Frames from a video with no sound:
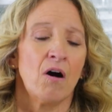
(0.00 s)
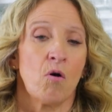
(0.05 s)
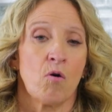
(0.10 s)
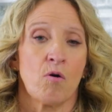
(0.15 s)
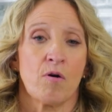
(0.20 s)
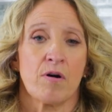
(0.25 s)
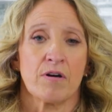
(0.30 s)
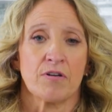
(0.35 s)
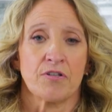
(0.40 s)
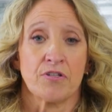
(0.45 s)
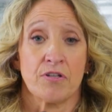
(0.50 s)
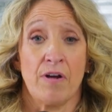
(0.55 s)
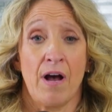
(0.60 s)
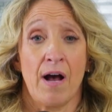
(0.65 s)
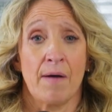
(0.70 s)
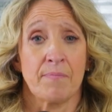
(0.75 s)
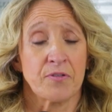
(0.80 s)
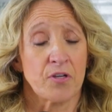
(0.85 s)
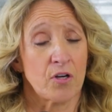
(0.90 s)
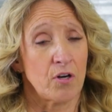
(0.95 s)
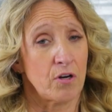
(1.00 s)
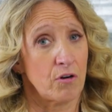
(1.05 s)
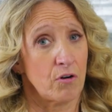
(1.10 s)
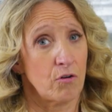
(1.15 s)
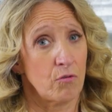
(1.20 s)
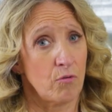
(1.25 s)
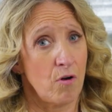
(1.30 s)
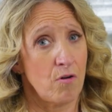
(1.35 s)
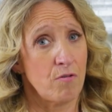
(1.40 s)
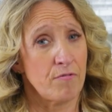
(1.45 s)
or to help to
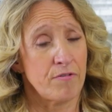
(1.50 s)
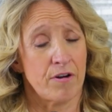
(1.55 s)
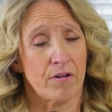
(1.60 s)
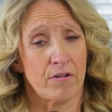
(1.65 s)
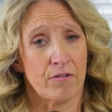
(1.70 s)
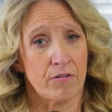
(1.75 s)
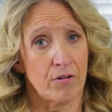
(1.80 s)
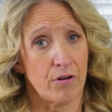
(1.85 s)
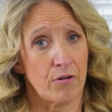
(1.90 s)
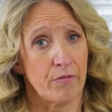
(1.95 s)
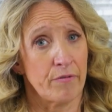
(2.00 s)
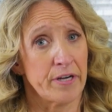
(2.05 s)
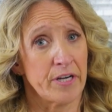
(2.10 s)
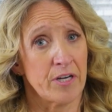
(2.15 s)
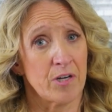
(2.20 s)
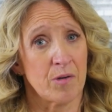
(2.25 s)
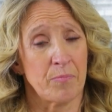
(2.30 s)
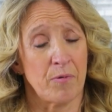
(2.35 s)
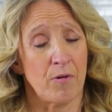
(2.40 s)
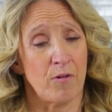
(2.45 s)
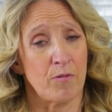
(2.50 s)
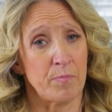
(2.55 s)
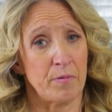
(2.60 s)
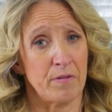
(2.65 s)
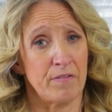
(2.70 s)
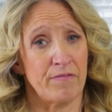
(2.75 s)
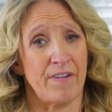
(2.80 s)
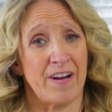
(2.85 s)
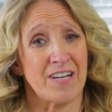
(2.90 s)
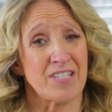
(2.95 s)
grow their career, both
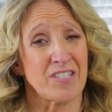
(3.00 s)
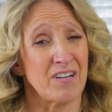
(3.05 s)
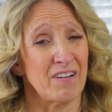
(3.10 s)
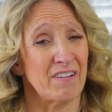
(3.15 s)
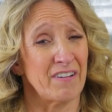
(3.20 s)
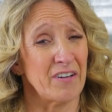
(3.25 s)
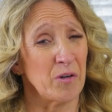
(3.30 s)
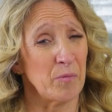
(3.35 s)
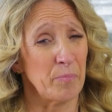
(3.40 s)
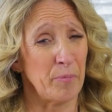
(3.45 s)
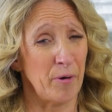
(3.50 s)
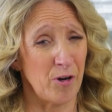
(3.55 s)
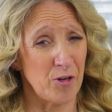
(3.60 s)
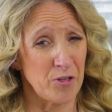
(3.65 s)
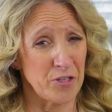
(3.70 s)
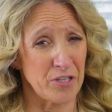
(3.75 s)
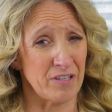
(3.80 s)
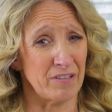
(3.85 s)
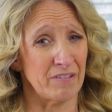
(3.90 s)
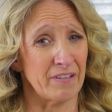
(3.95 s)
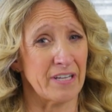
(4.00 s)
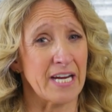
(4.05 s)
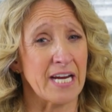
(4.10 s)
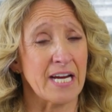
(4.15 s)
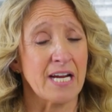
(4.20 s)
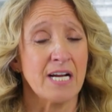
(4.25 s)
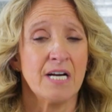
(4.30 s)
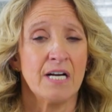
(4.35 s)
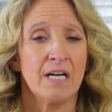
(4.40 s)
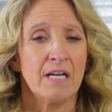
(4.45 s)
professionally or personally.